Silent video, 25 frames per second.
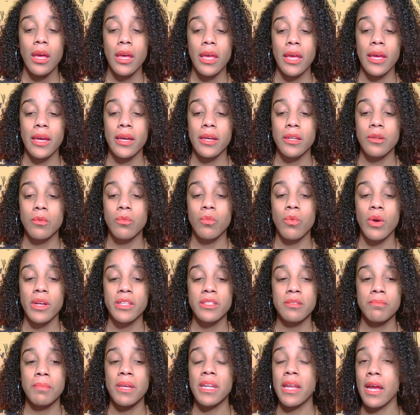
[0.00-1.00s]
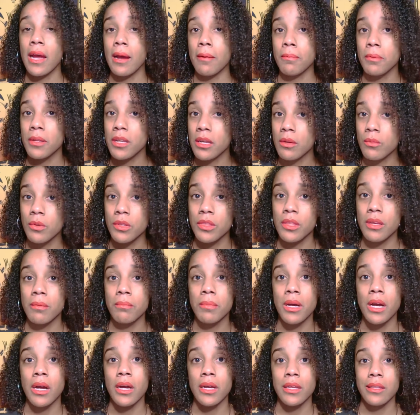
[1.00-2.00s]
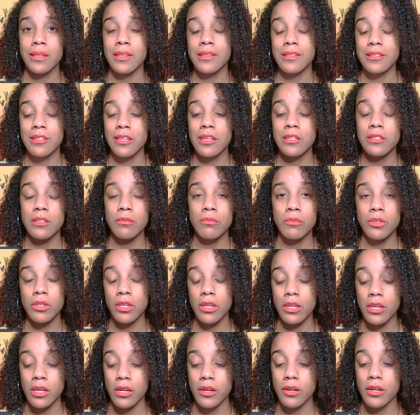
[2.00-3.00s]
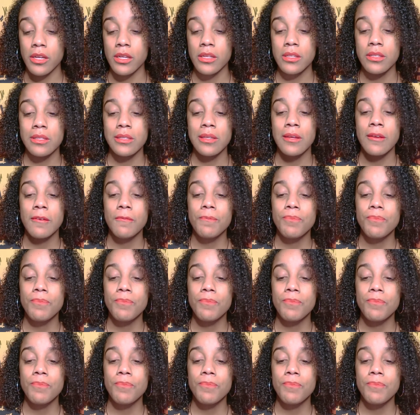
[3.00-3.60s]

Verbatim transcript: and what's been happening with them behind the scenes i'm really curious